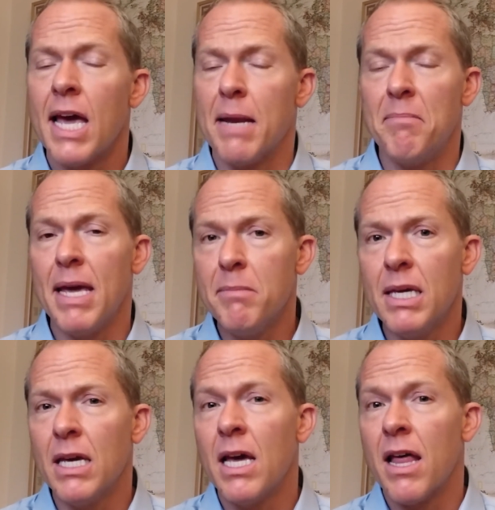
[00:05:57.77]
And
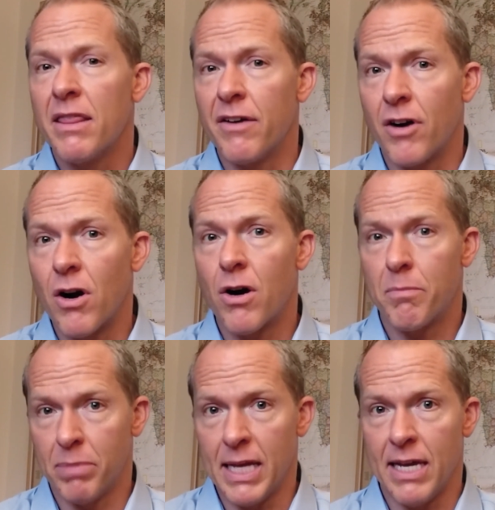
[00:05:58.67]
maybe there are
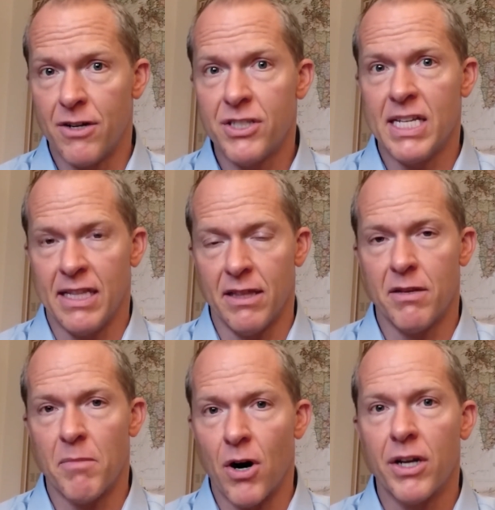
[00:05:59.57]
players in
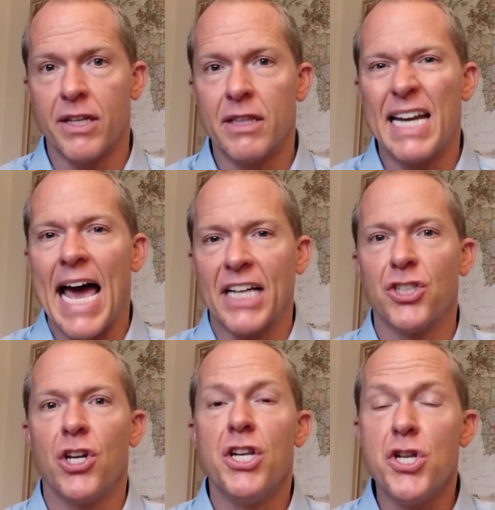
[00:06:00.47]
the market that
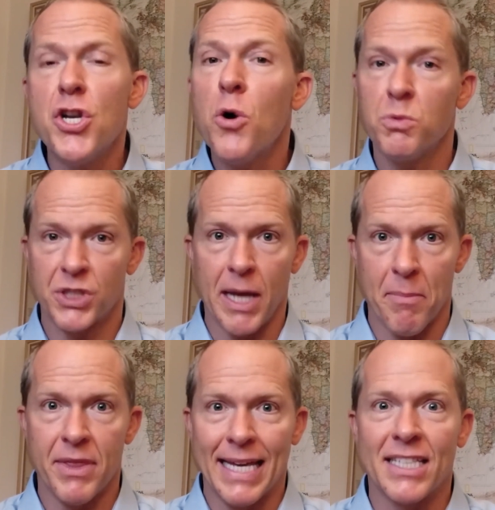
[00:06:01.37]
actually know
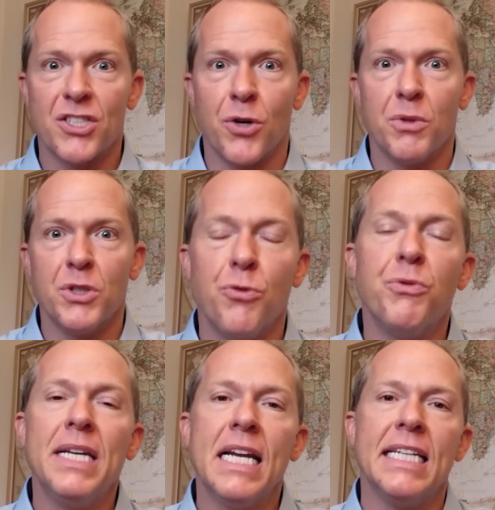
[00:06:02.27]
something, so
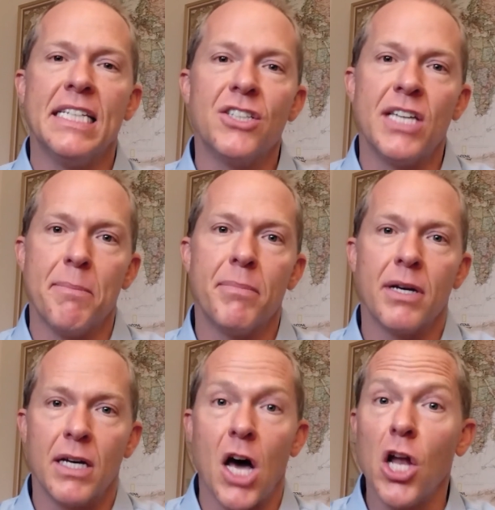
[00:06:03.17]
really need to keep
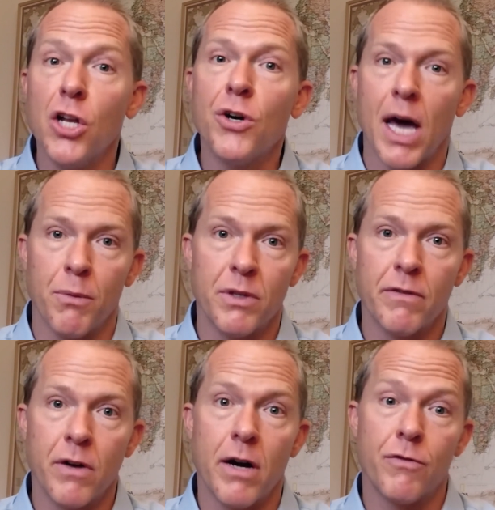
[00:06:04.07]
a lookout
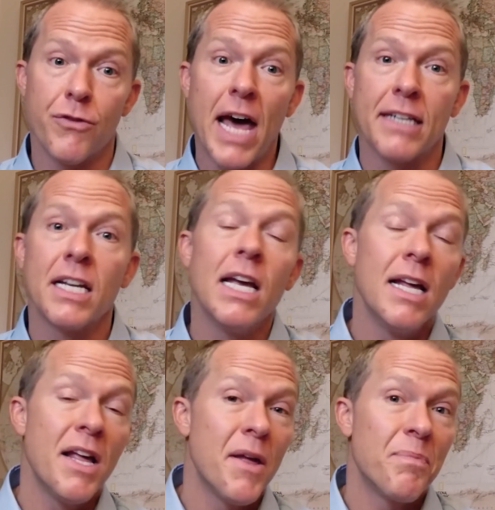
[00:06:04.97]
for that.
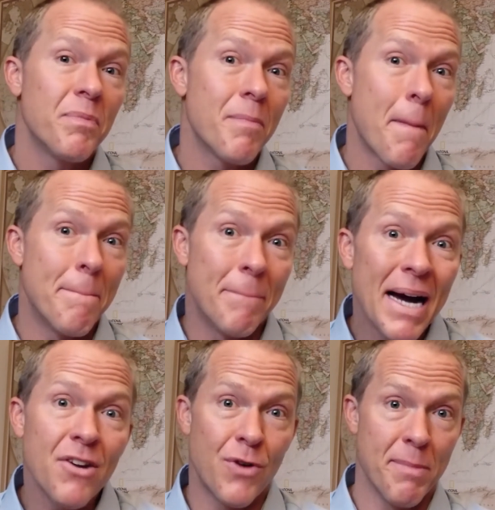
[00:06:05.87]

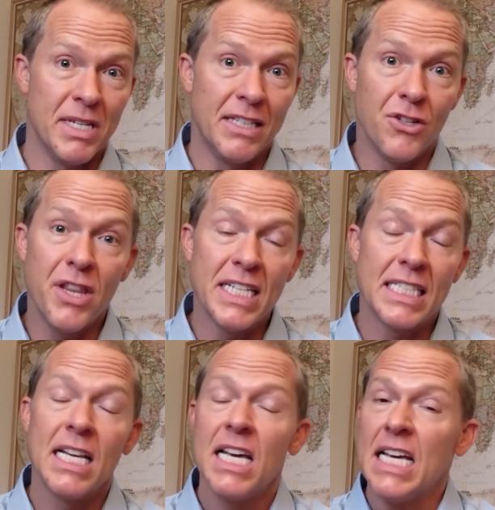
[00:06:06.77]
My remedy to
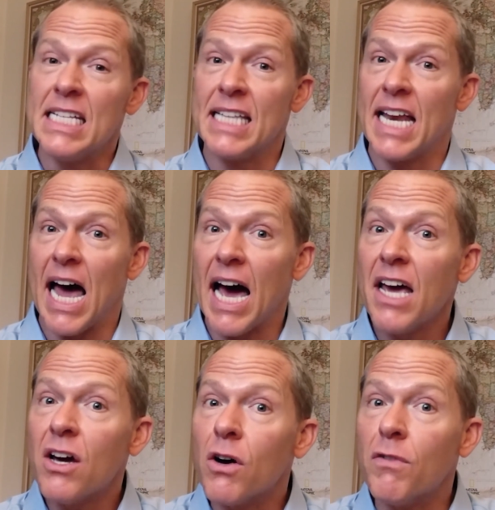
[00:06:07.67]
this is that
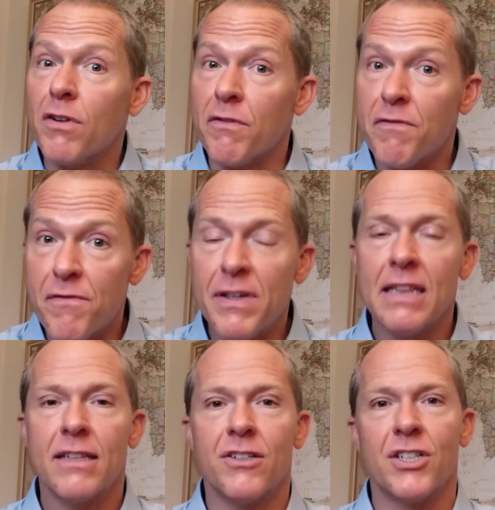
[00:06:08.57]
I often
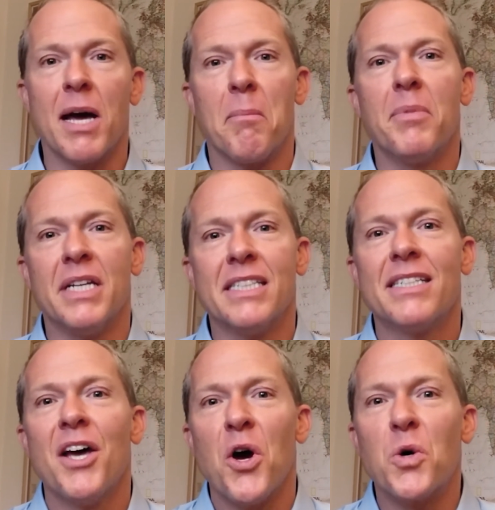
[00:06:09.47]
filter
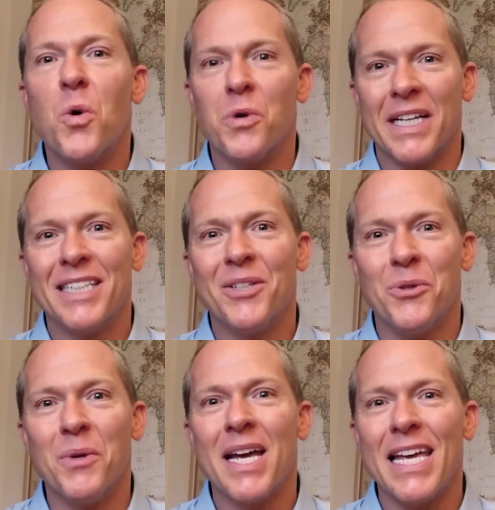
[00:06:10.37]
companies according
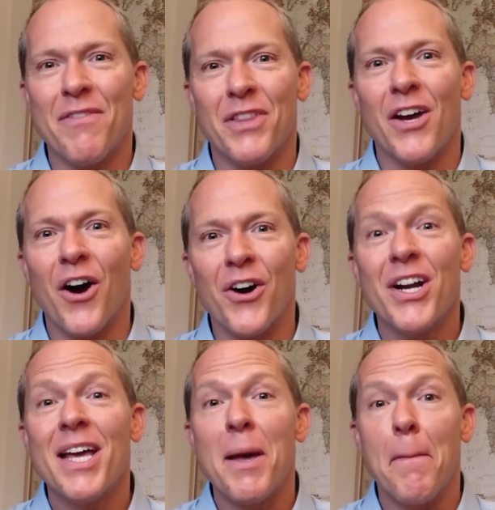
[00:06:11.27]
to if they are
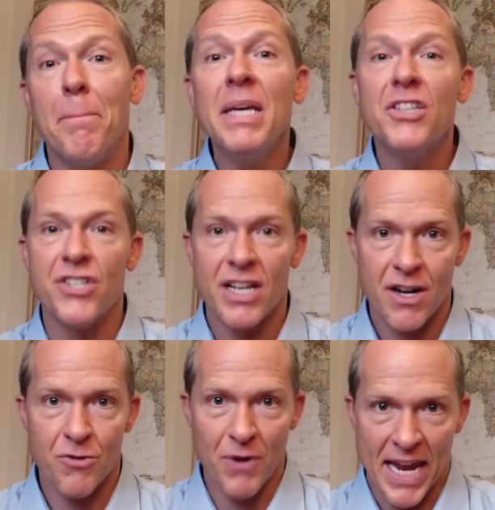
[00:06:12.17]

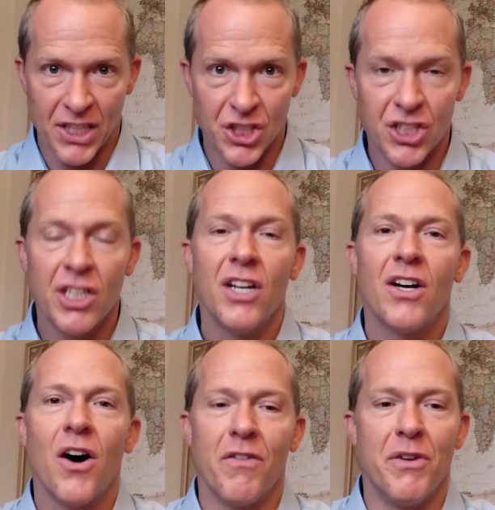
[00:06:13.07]
mid-range
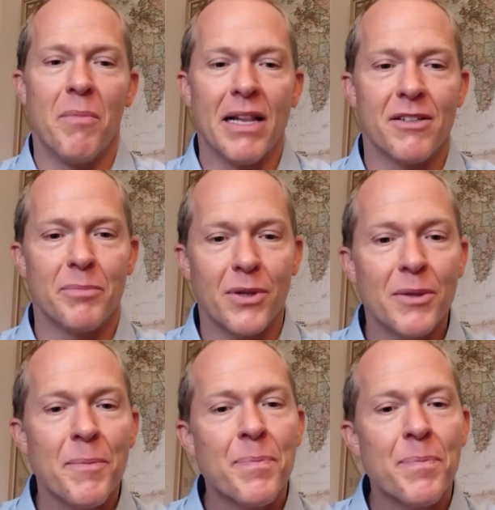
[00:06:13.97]
of their multiple.